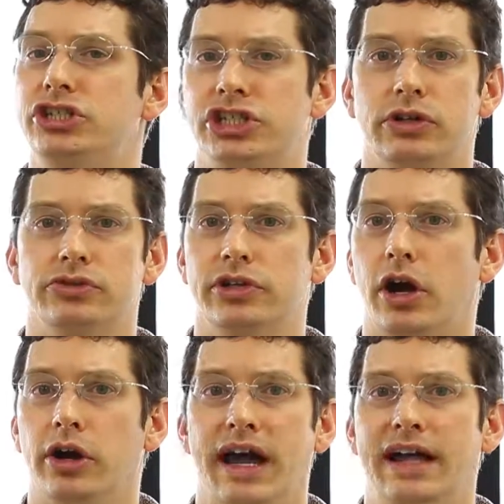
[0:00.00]
children
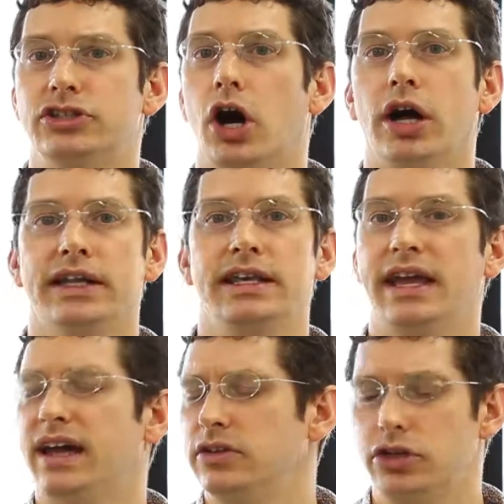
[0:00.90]
are not talking
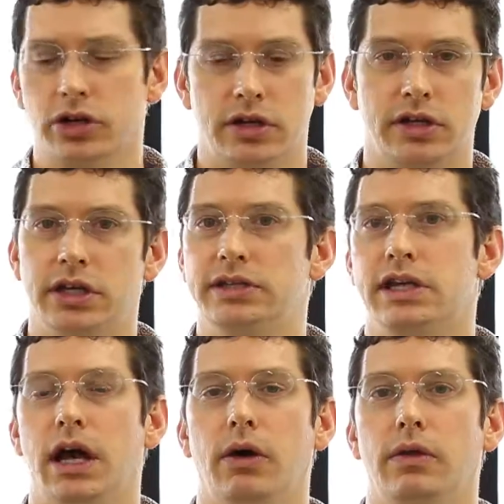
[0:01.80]
yet, you're good to
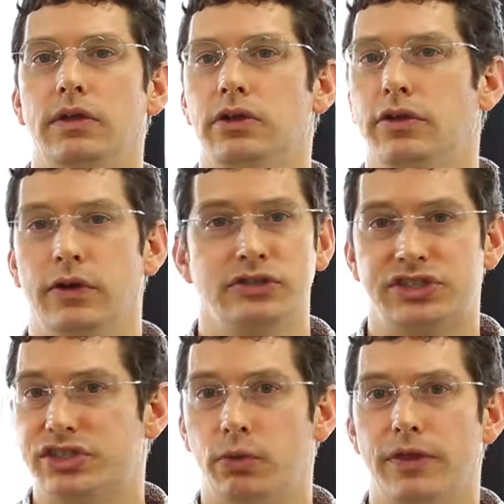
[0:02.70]
go. You, they're
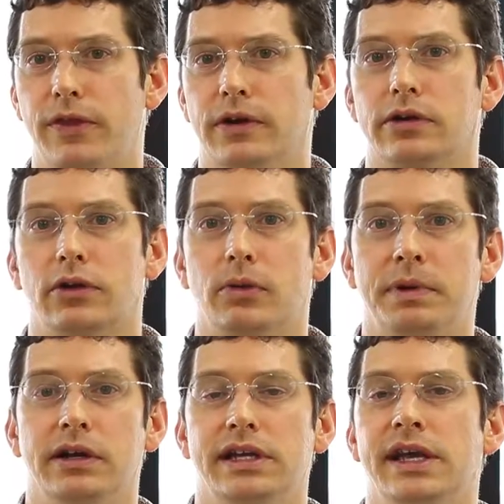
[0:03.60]
still within their critical
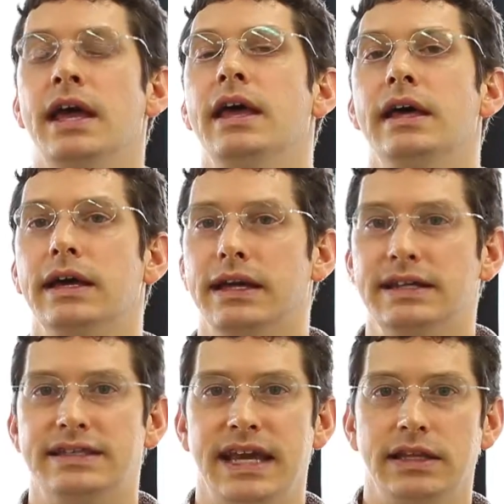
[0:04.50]
period.
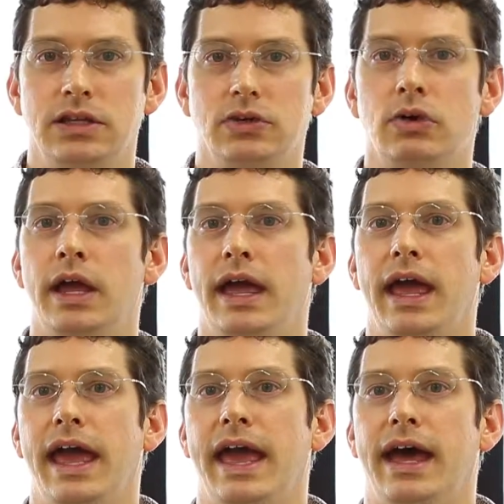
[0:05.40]
Continue.
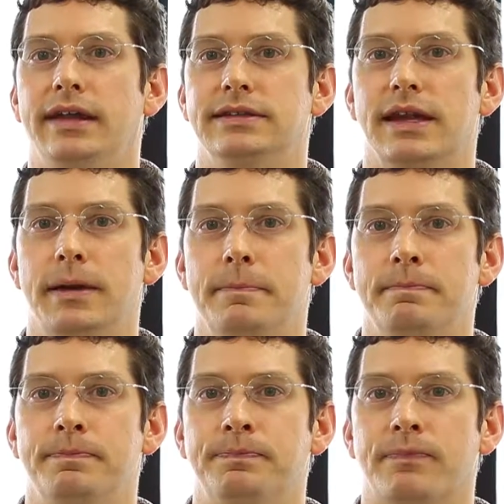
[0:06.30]
And
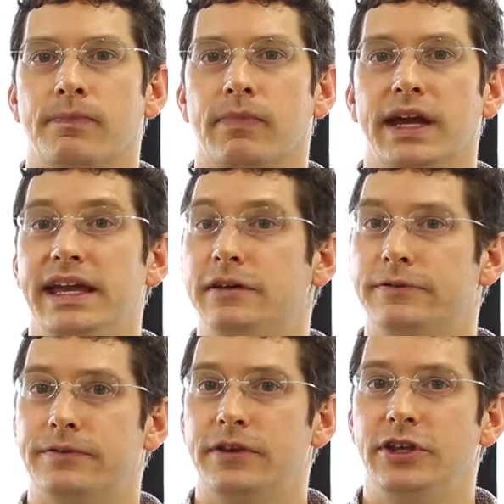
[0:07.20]

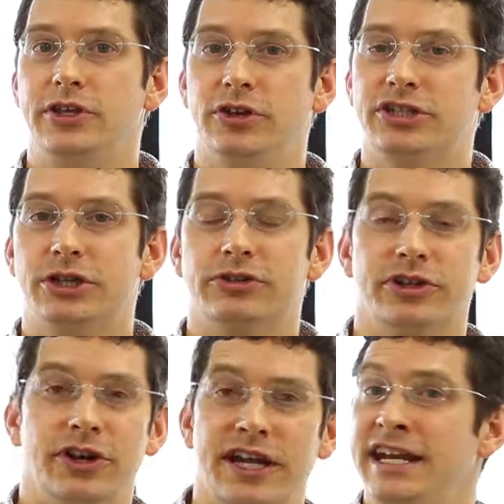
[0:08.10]
if your
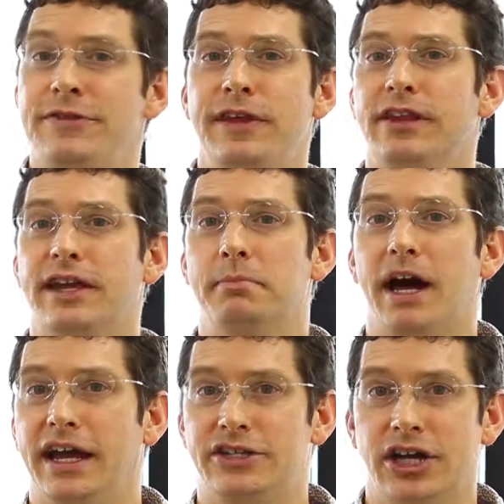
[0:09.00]
children are anything like
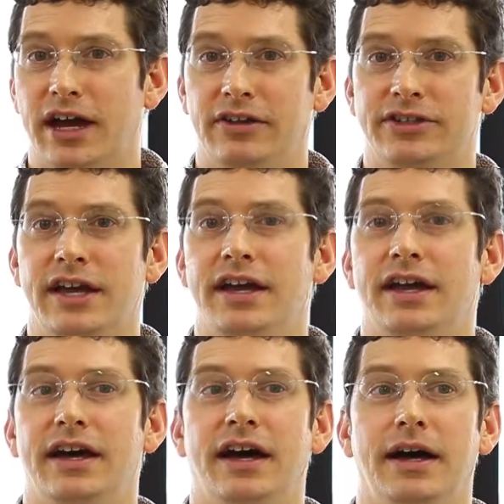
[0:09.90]
my child,
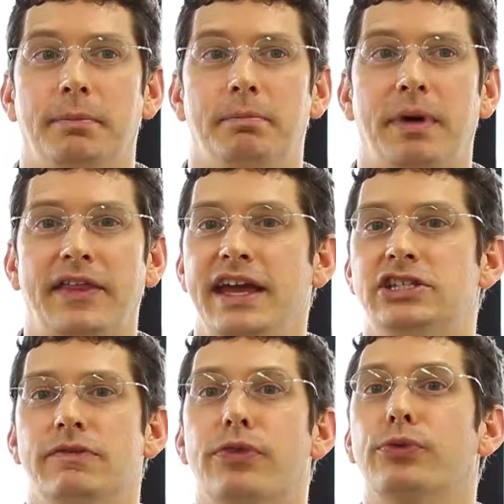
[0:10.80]
uh, by the
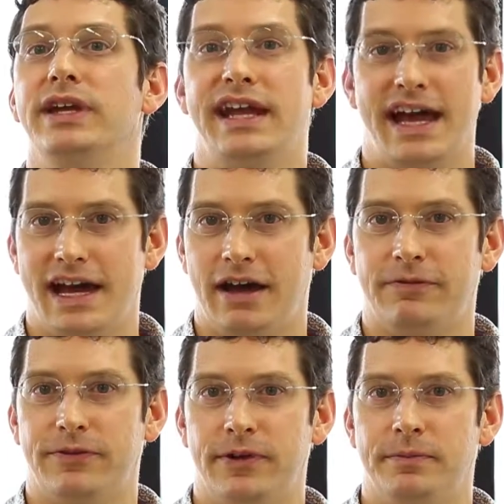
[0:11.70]
age of three and a
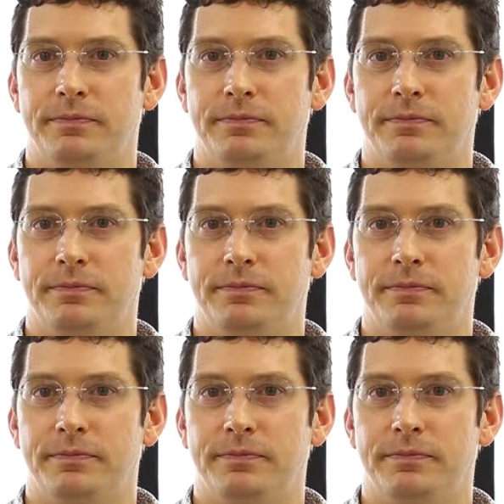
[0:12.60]
half,